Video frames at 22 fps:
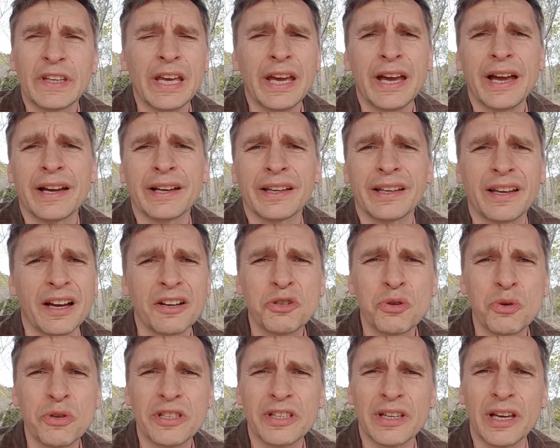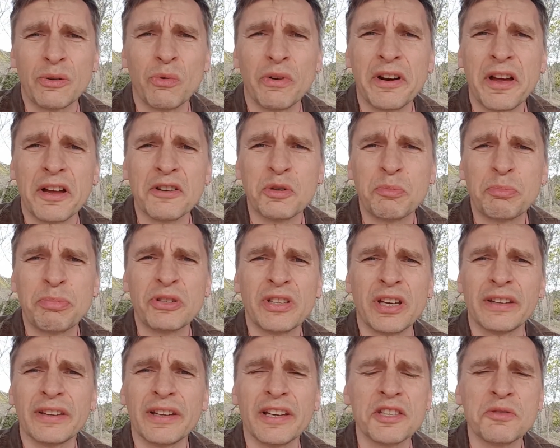Yeah, countryside,
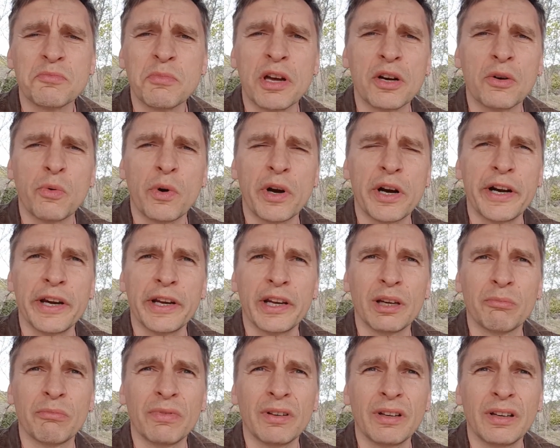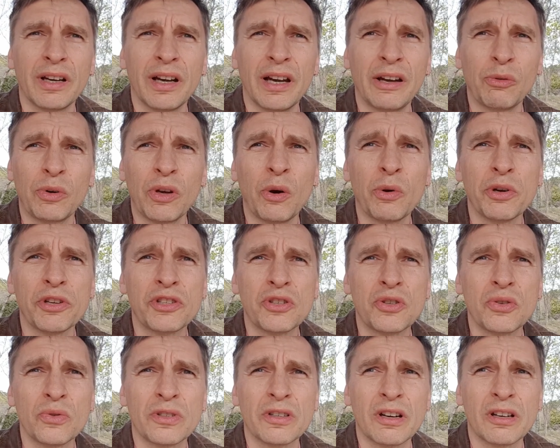100%, doesn't matter where I am. I would always
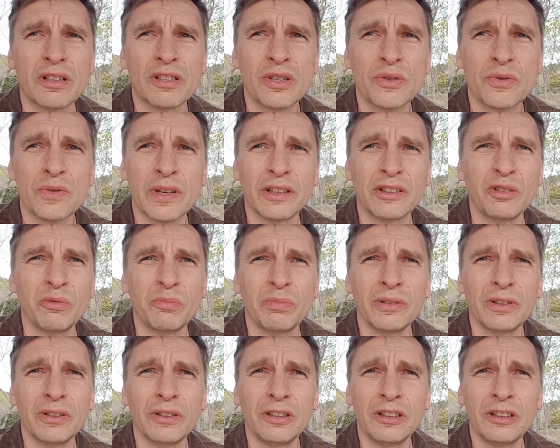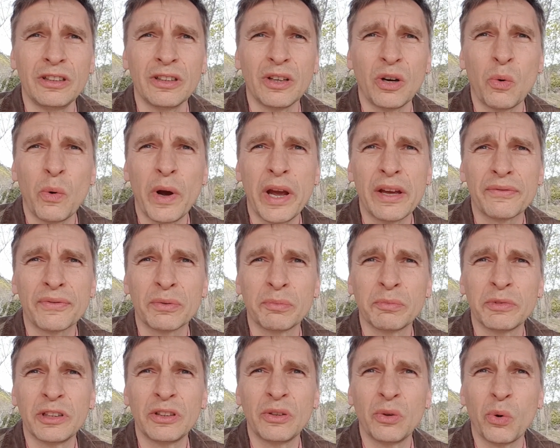choose countryside to be away
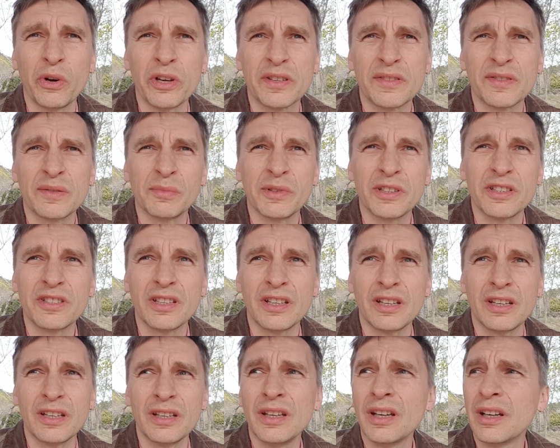from the noise from the city.